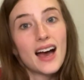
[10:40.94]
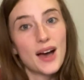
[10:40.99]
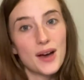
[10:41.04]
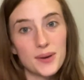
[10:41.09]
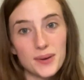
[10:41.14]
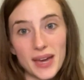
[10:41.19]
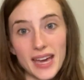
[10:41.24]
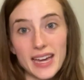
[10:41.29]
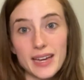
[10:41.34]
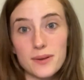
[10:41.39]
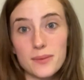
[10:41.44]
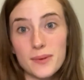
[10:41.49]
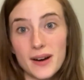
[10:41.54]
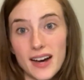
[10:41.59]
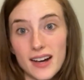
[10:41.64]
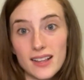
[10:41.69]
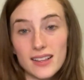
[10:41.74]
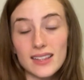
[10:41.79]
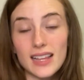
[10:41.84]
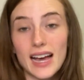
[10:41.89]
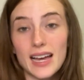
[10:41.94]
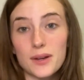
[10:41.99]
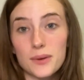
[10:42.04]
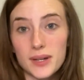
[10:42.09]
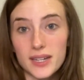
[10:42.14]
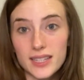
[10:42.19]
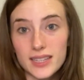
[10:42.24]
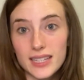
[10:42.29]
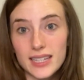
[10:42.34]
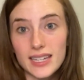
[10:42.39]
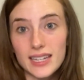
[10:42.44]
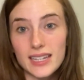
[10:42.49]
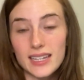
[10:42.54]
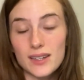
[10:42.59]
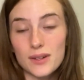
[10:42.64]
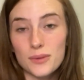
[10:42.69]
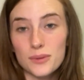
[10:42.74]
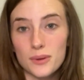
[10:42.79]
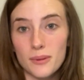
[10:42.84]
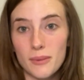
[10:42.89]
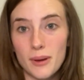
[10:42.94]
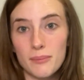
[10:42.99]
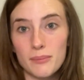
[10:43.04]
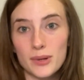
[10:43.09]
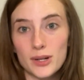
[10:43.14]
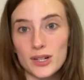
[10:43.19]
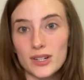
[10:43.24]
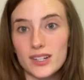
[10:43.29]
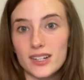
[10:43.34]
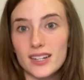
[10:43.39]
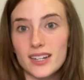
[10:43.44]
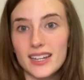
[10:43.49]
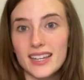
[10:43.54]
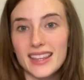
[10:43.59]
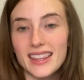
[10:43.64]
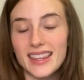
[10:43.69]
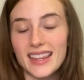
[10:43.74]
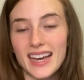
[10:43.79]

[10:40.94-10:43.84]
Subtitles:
Okay, well, I quickly remembered